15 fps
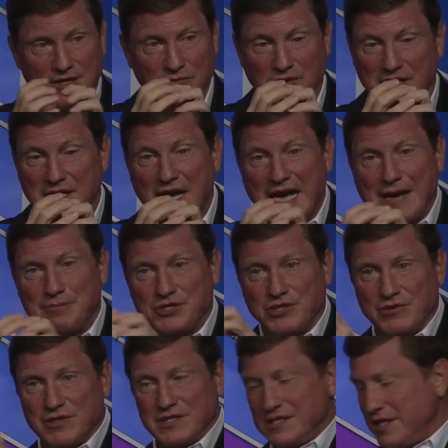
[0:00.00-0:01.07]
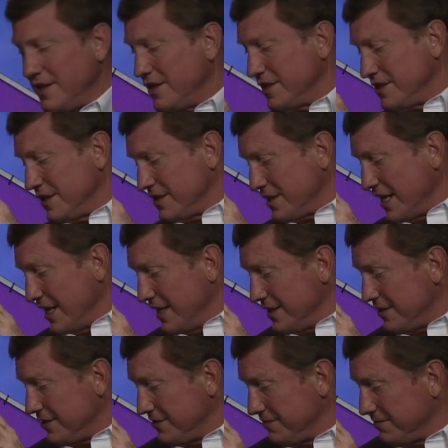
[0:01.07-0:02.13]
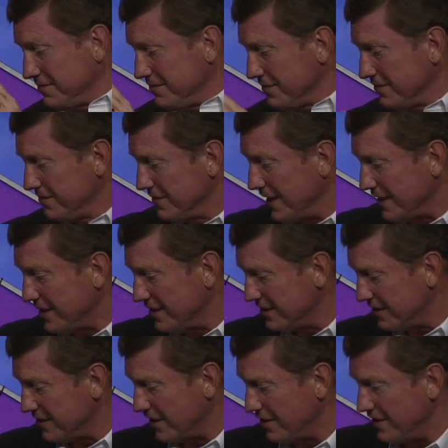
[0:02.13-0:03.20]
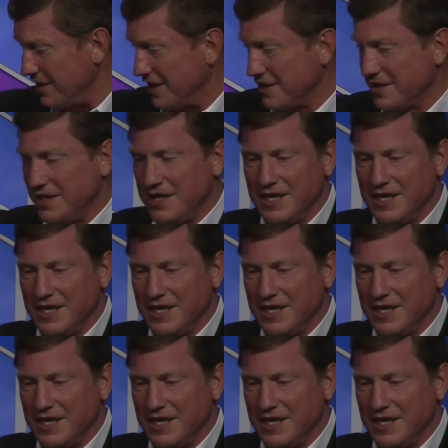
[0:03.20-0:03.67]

We capture the synthesis gas, like this is the thing.